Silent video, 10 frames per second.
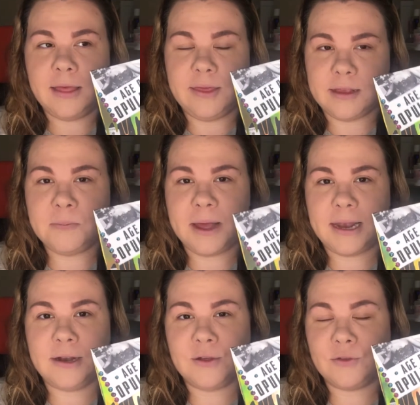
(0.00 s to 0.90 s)
This
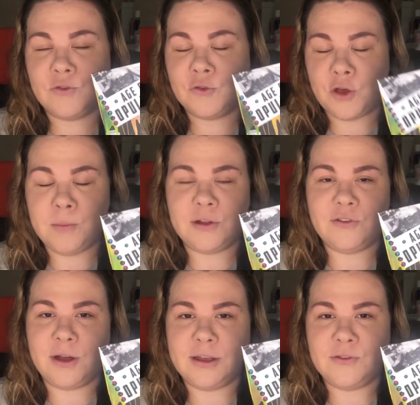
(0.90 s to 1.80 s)
palette looks so
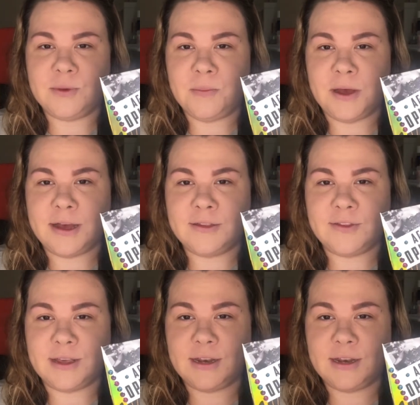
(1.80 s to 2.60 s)
much nicer in person.